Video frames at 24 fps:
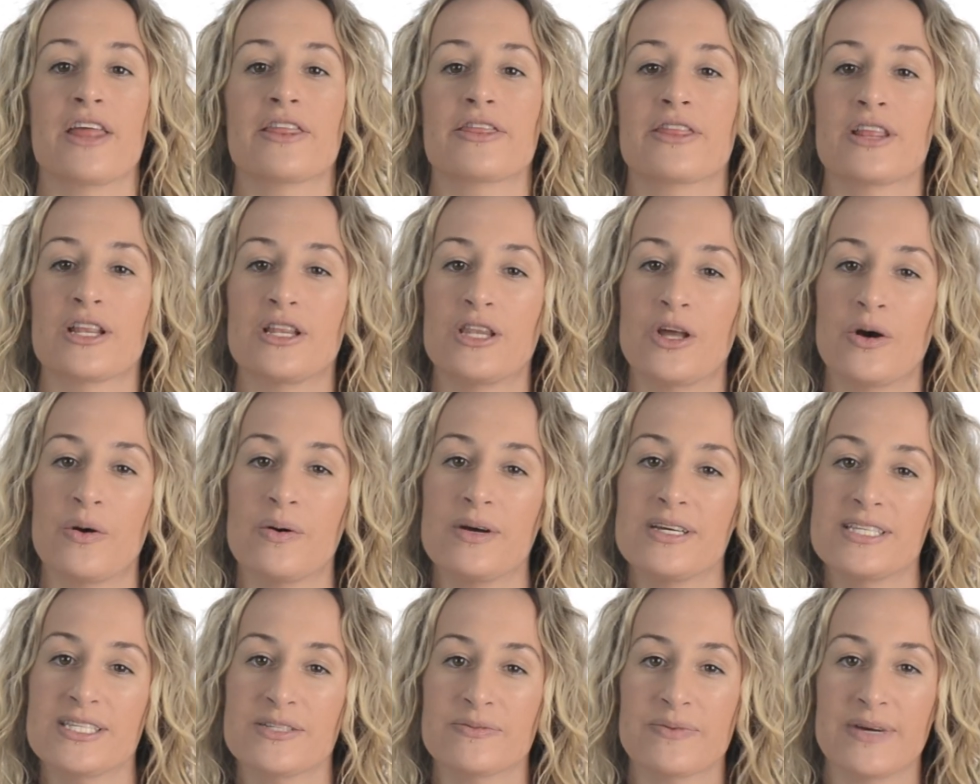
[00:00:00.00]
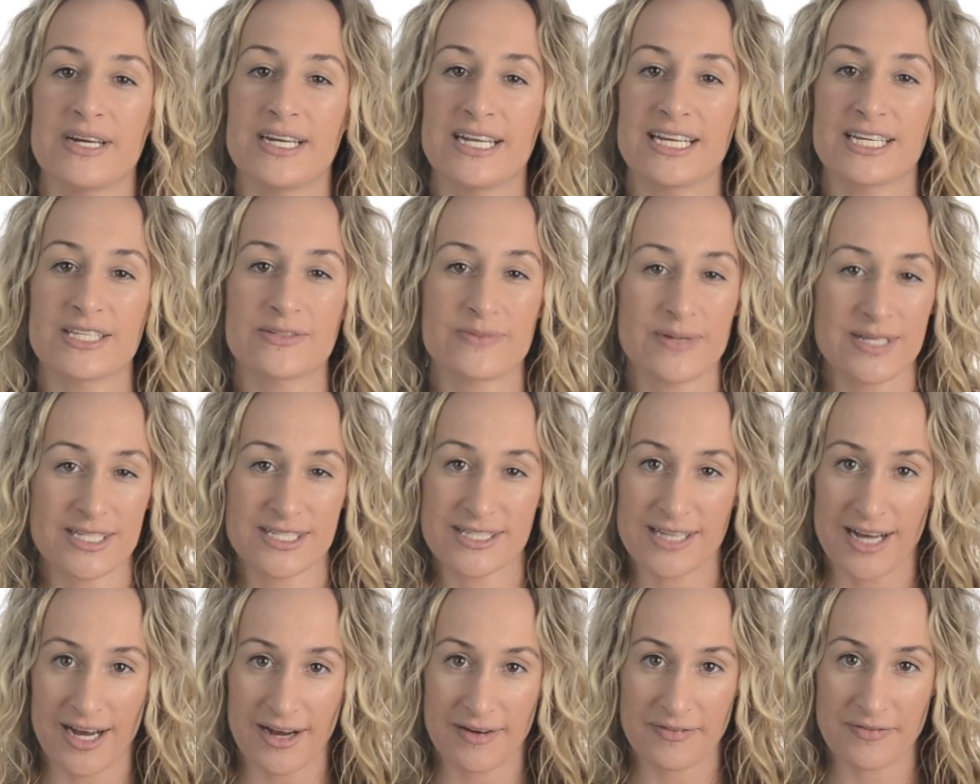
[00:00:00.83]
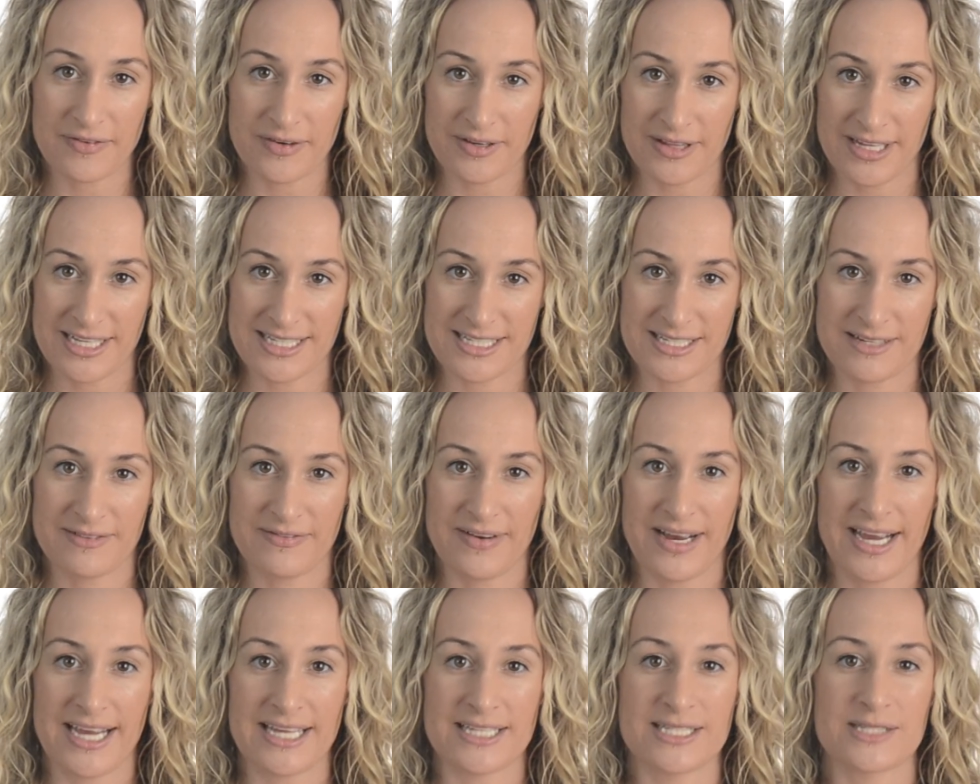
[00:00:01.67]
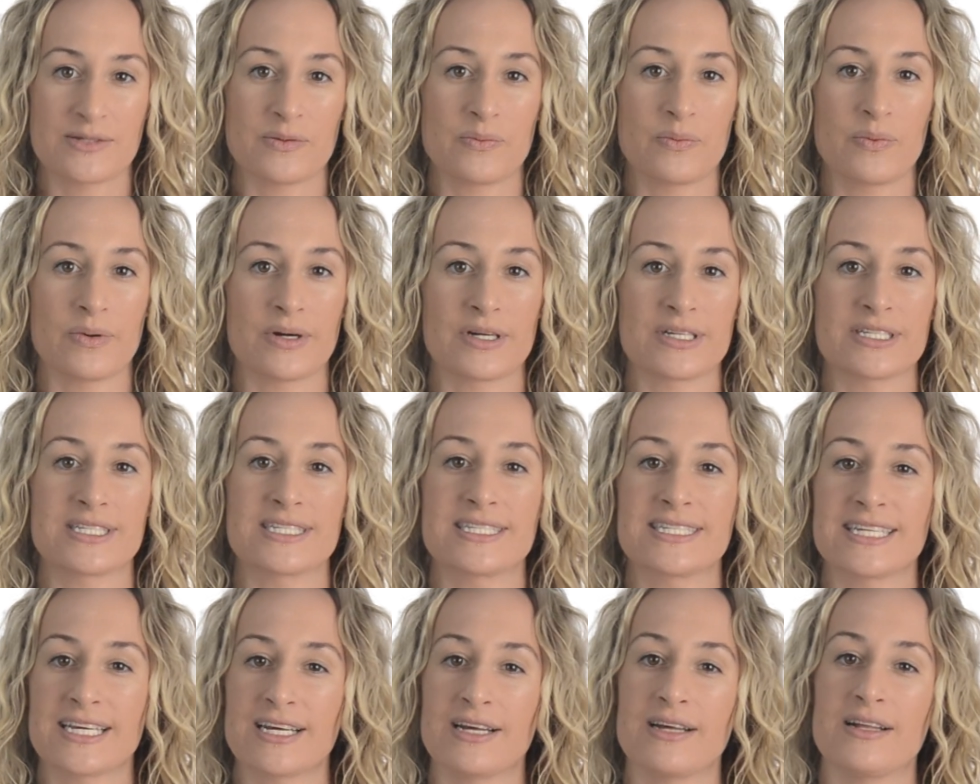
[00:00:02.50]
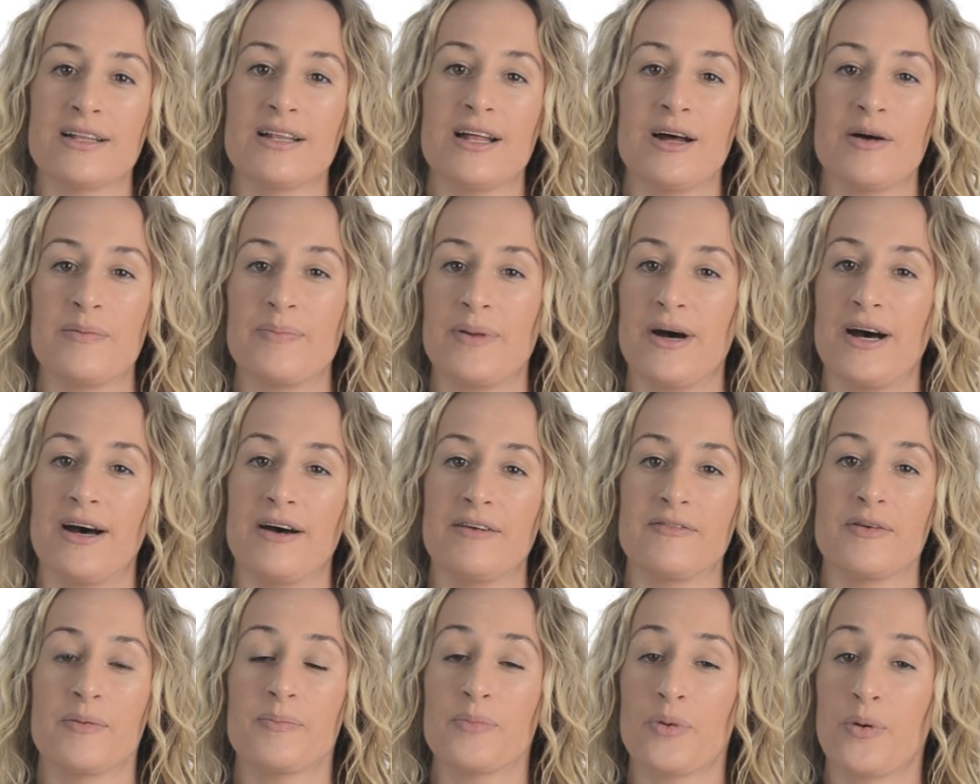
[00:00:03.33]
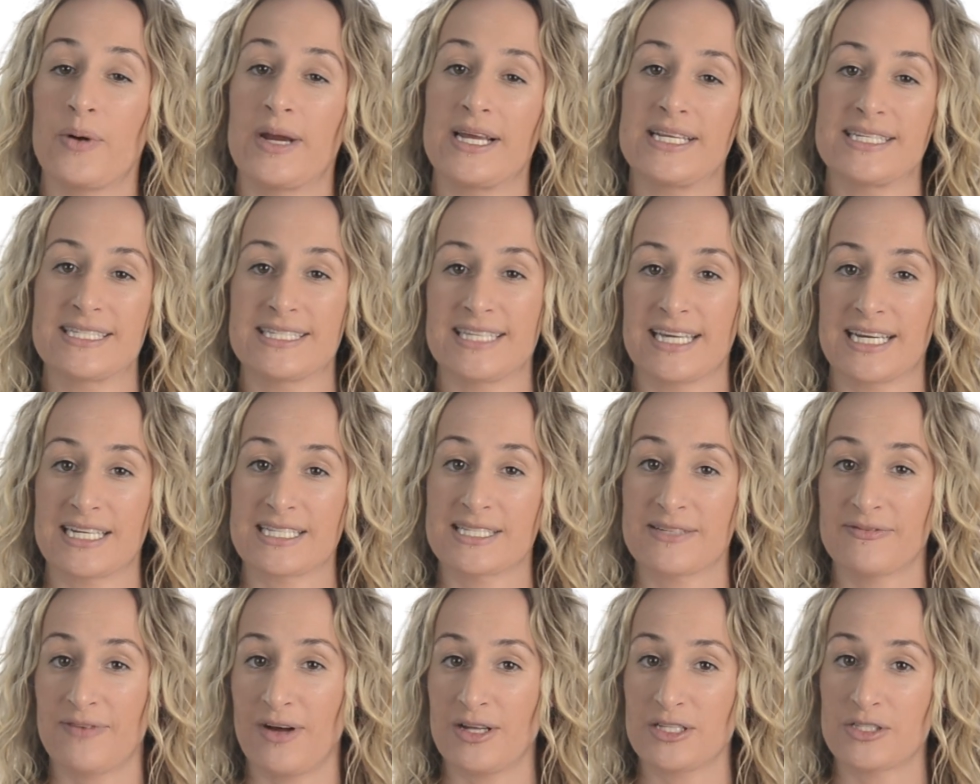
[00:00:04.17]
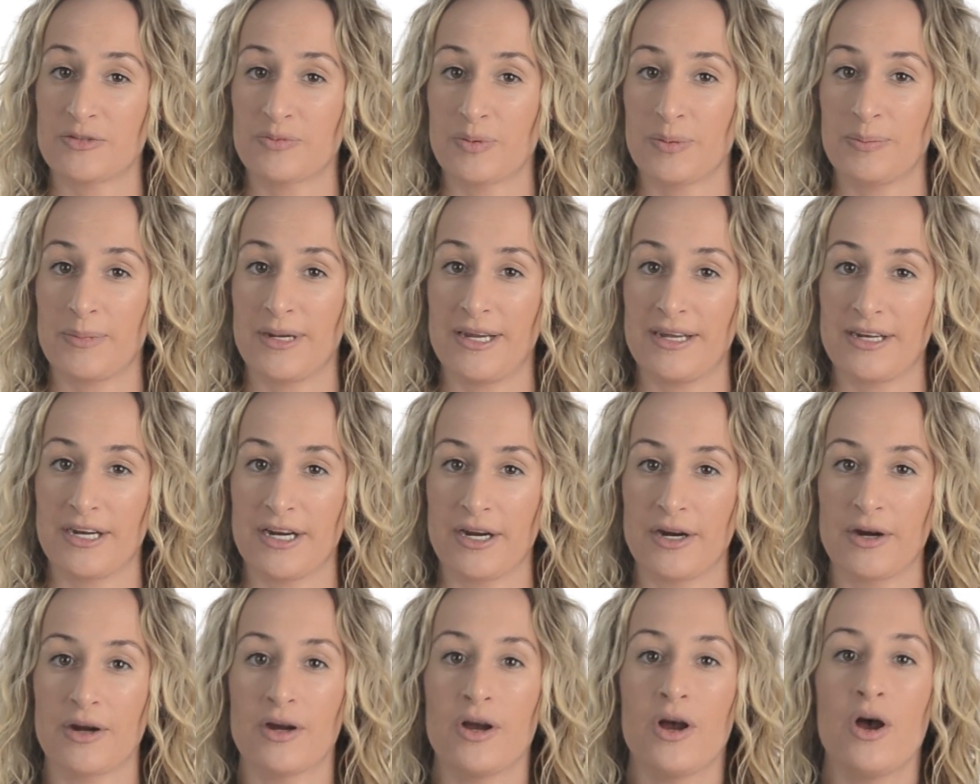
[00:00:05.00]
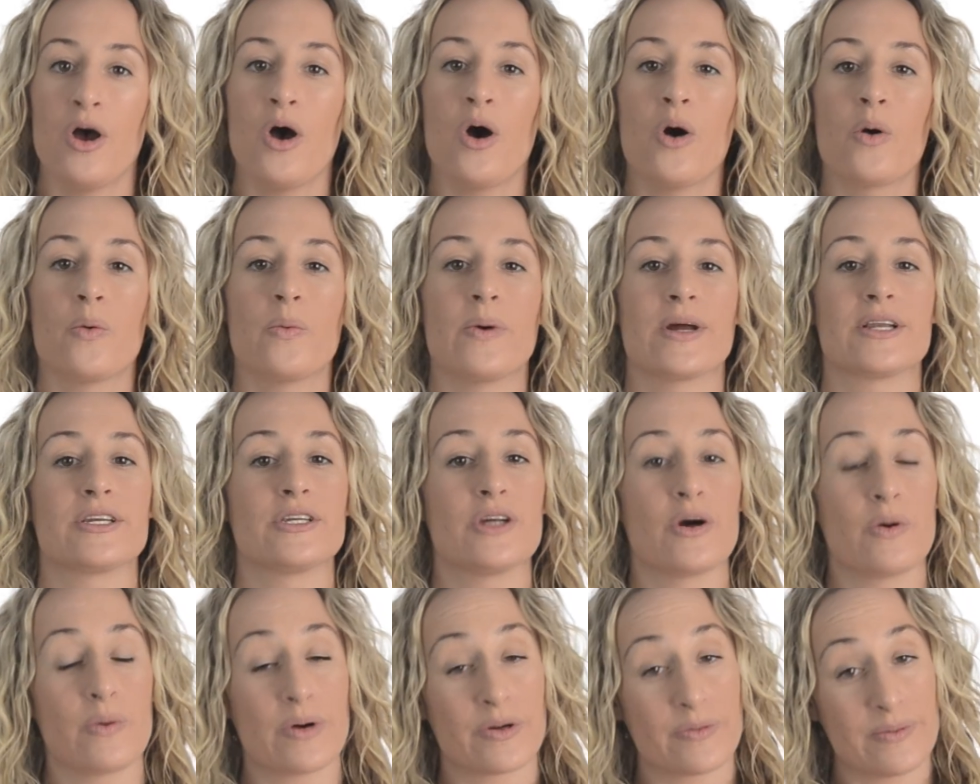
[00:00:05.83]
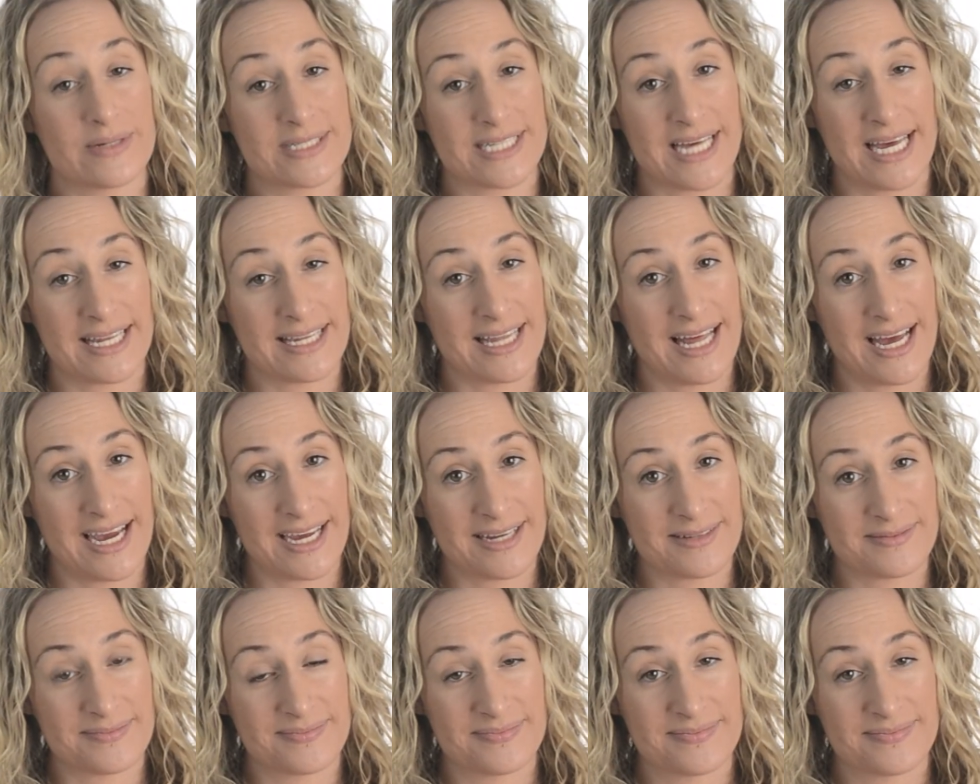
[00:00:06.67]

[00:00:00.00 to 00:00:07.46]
The lowest readings we saw for this device were still above zero point six volts per meter when no one was online.